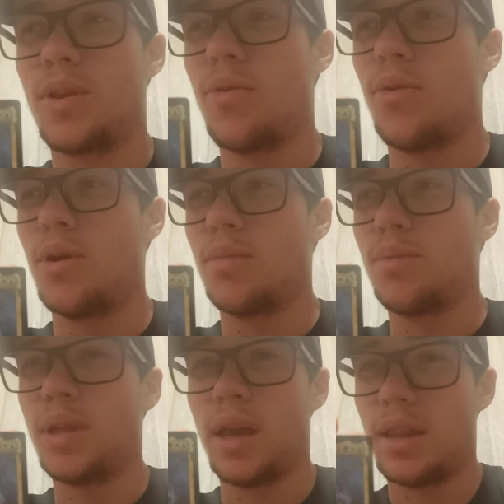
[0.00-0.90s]
Or
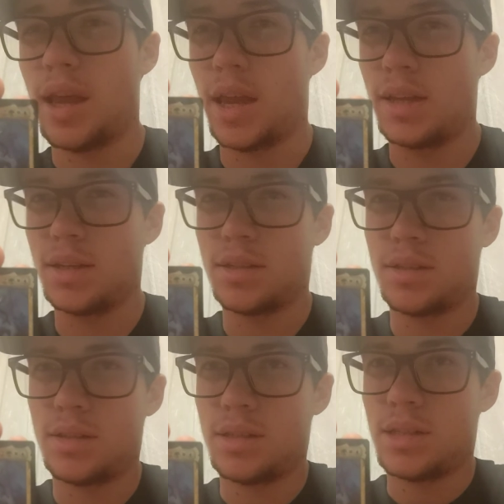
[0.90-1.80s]
play a land,
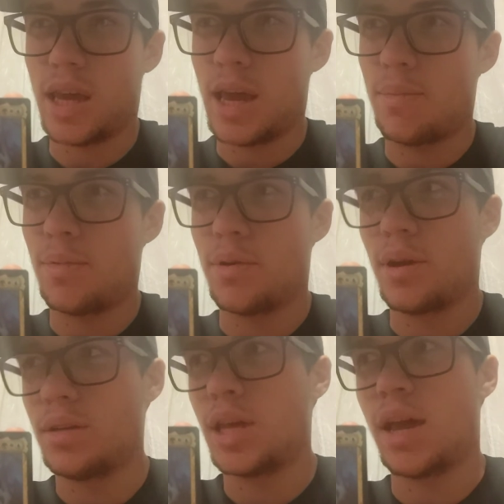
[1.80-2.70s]
tap or
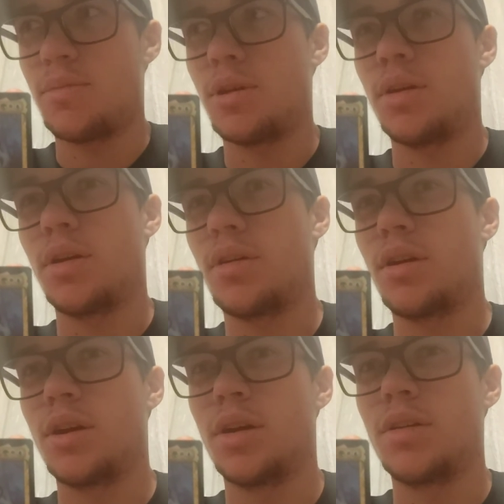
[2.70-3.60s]
untap target
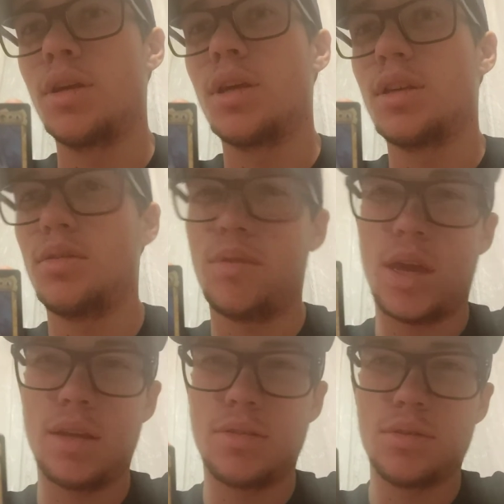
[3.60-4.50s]
card, you
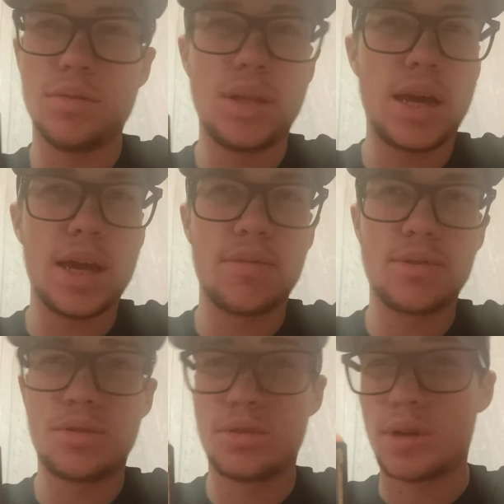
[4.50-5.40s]
gain 2 life,
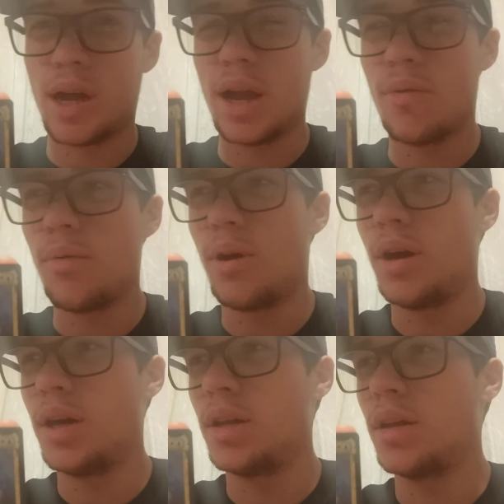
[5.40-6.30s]
scry
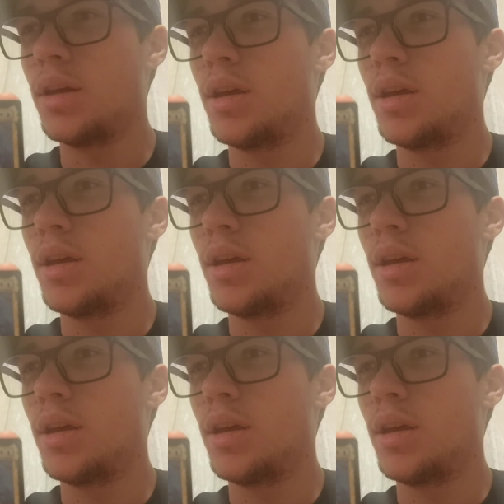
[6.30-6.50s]
1,